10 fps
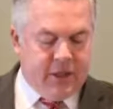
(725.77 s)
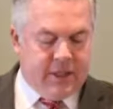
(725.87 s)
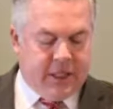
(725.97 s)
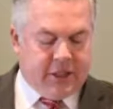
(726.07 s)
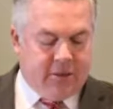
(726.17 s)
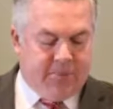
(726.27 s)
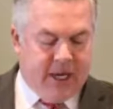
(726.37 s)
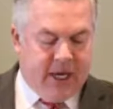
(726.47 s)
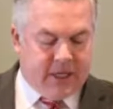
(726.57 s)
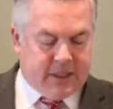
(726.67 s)

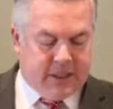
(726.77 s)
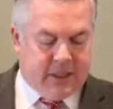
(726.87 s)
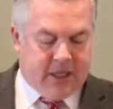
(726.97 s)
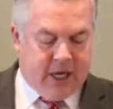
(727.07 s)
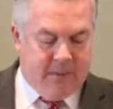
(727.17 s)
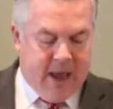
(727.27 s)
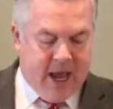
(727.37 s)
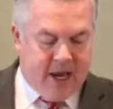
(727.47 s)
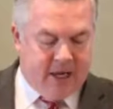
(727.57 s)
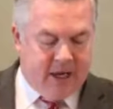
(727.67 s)
disobedience to the
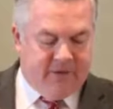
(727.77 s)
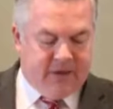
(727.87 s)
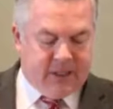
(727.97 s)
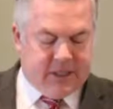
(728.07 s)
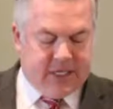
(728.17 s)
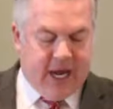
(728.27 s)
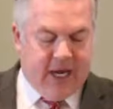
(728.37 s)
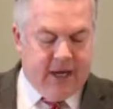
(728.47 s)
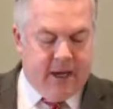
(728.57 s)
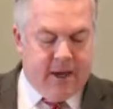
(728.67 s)
command of the
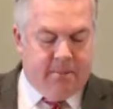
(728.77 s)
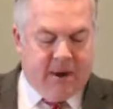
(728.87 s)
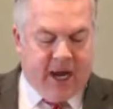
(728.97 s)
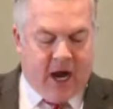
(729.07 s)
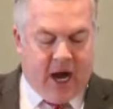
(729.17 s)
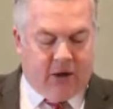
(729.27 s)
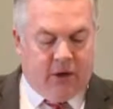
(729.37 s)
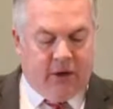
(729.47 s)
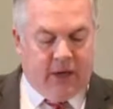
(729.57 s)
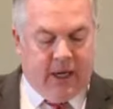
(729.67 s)
state may not
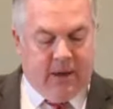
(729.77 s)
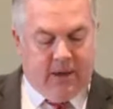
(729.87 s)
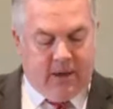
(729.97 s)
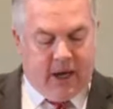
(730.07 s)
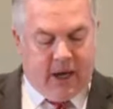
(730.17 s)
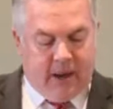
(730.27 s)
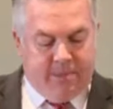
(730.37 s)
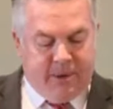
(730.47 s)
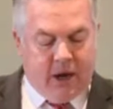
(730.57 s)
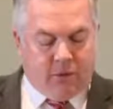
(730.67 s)
only uh,
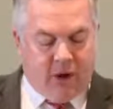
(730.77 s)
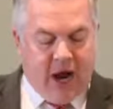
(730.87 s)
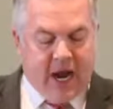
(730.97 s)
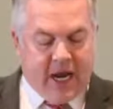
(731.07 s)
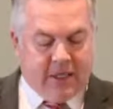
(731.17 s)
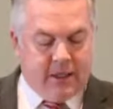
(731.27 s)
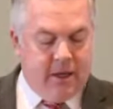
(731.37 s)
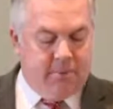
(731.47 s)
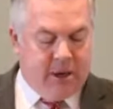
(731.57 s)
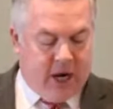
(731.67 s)
be a right,
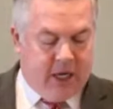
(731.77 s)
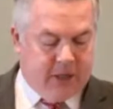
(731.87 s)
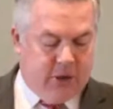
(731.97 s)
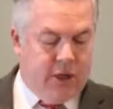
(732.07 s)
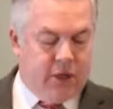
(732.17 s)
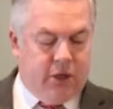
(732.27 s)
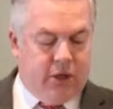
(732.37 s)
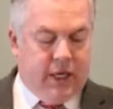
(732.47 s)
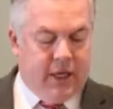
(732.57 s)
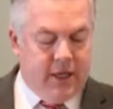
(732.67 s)
but also a
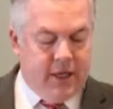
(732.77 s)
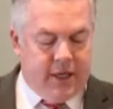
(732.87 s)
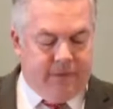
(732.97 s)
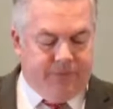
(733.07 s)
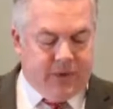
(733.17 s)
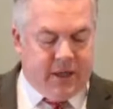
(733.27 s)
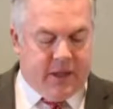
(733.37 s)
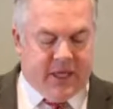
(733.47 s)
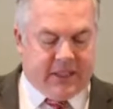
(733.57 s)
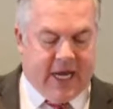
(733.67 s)
duty.
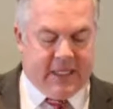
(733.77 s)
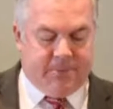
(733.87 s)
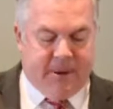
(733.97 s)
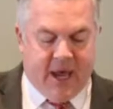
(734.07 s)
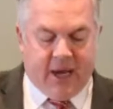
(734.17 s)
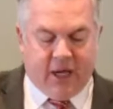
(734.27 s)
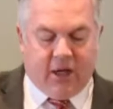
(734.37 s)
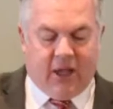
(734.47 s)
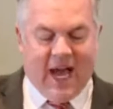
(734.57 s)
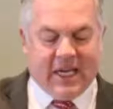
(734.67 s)
This has been
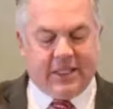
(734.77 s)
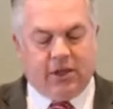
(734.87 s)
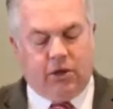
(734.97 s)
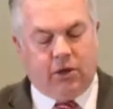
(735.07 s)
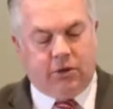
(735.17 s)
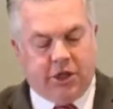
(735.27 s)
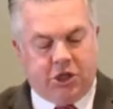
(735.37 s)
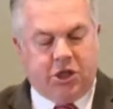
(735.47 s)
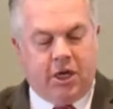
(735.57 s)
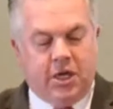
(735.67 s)
classical
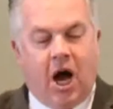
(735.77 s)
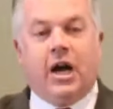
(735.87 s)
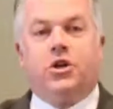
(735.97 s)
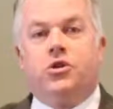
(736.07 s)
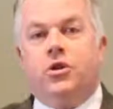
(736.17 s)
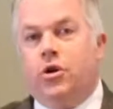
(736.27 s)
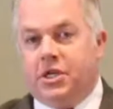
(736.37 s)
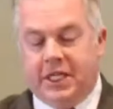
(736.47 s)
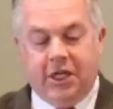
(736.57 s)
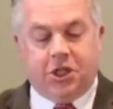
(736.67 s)
Christian doctrine or
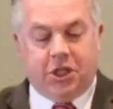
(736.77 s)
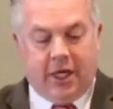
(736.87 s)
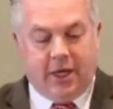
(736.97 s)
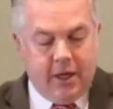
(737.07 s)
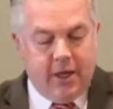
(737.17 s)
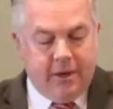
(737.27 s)
teaching